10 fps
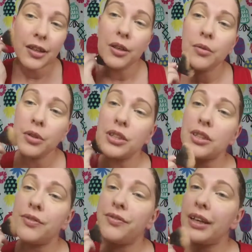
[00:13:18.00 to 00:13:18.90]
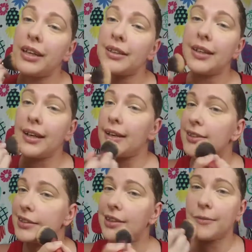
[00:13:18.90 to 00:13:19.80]
which is
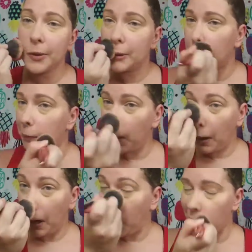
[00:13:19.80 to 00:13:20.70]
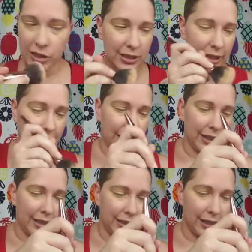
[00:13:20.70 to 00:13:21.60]
fantastic for summer. I'm just gonna kind
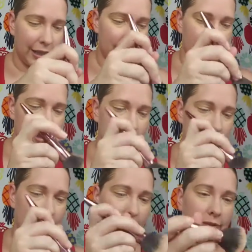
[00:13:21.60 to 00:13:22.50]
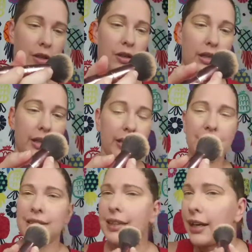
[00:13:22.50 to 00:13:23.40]
of get the areas that I haven't already gotten.
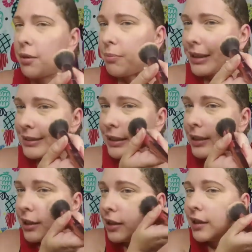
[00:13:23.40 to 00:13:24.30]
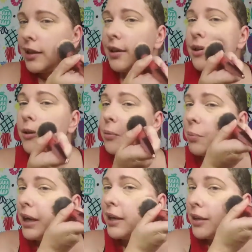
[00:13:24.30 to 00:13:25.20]
It's kind of messy,
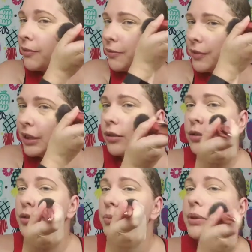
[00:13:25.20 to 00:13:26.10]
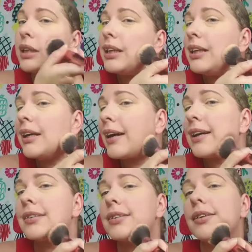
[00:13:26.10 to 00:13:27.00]
but it feels really
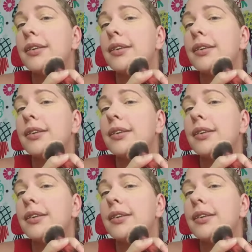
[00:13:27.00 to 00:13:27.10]
nice